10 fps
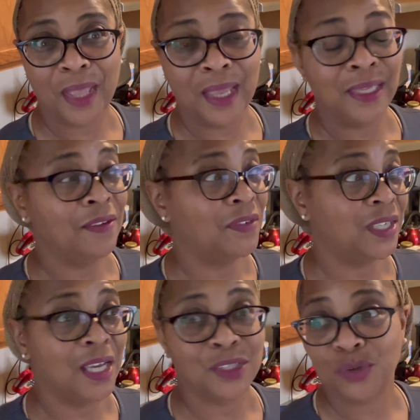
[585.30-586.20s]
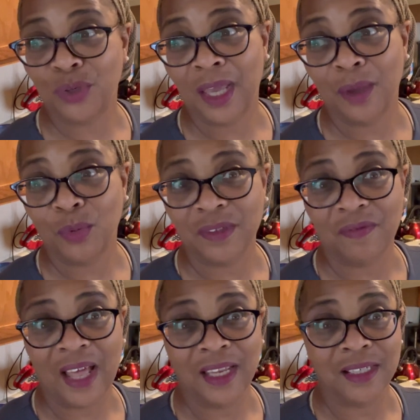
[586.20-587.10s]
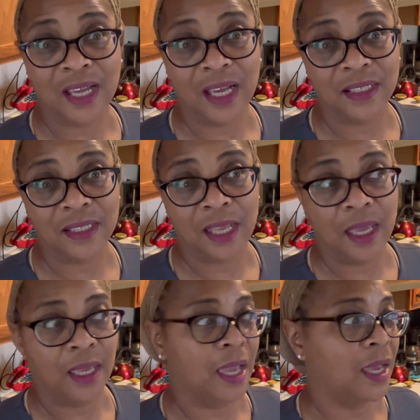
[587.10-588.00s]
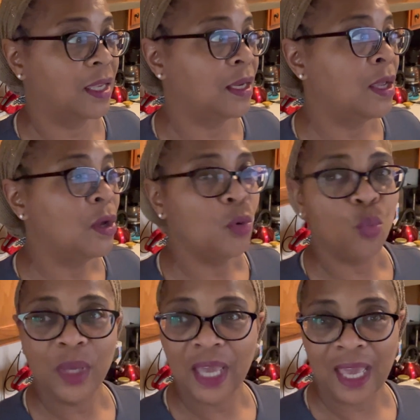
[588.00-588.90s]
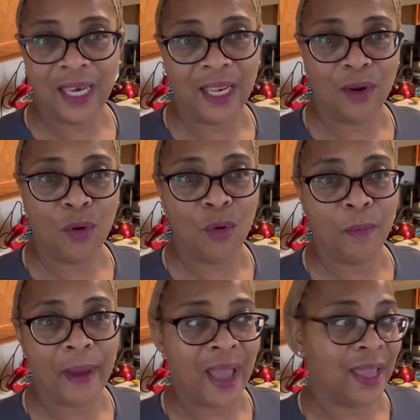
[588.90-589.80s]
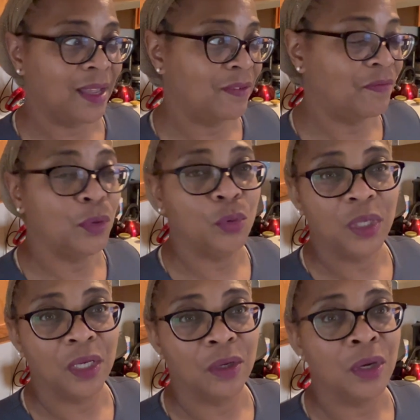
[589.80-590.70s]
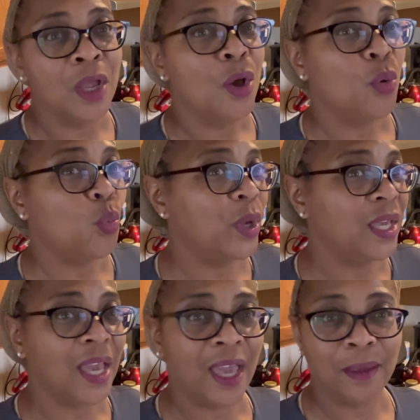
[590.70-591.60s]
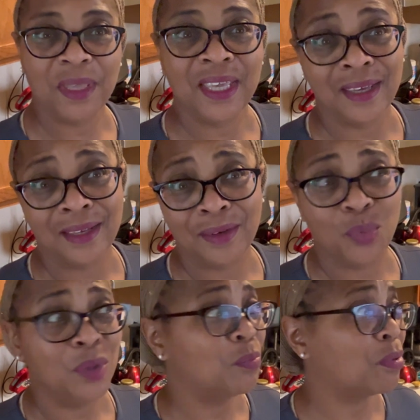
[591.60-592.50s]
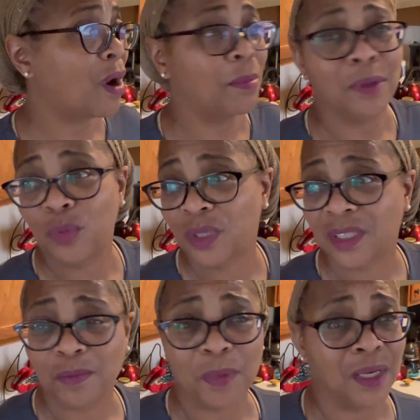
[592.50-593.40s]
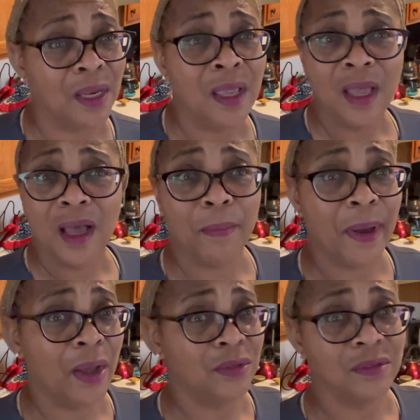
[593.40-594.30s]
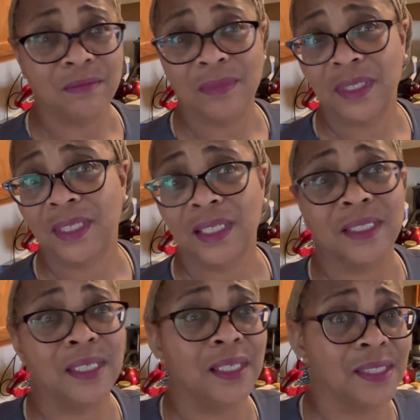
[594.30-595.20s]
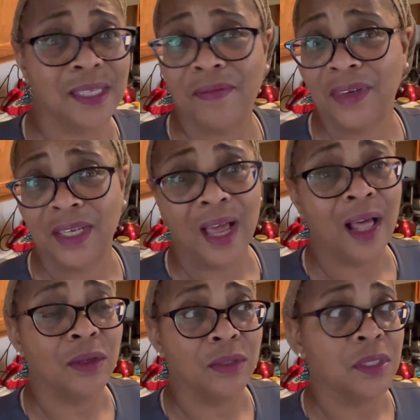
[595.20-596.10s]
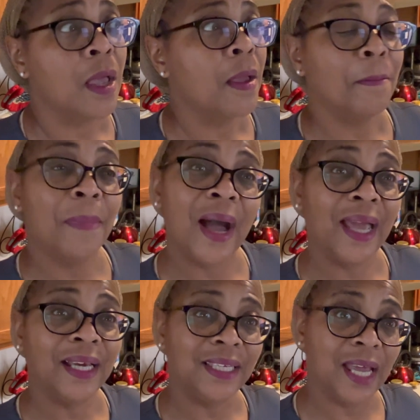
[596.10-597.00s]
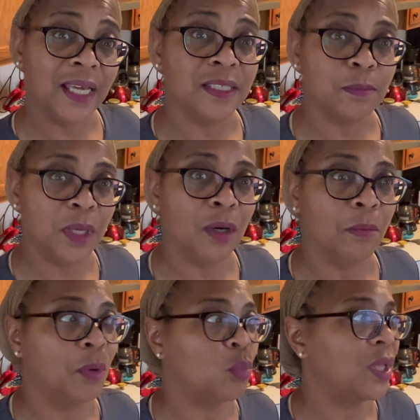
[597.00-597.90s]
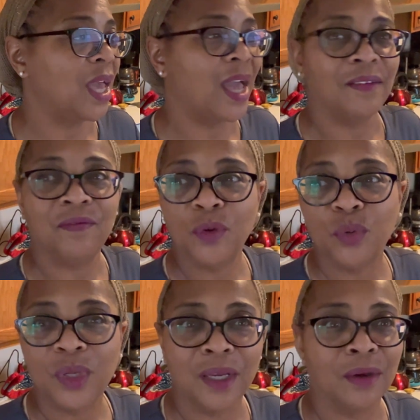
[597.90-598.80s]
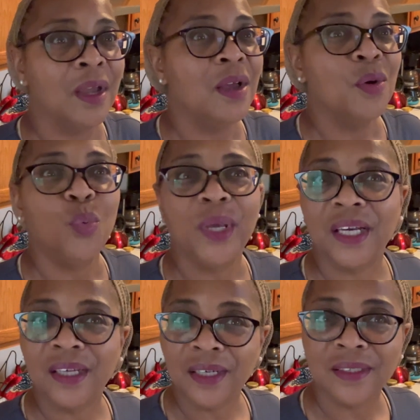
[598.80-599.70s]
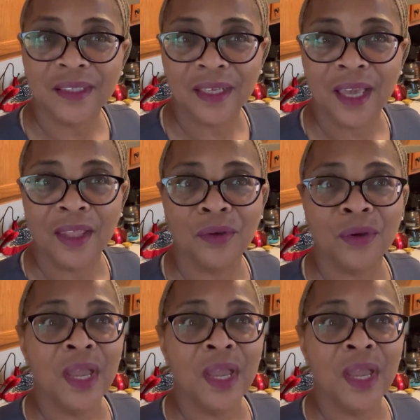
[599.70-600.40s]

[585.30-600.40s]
Even yesterday was Valentine's Day, and we ate at home. I had food here. We came in, we probably would have spent about $60, $70 buying a nice meal. But we had food here, we cooked together,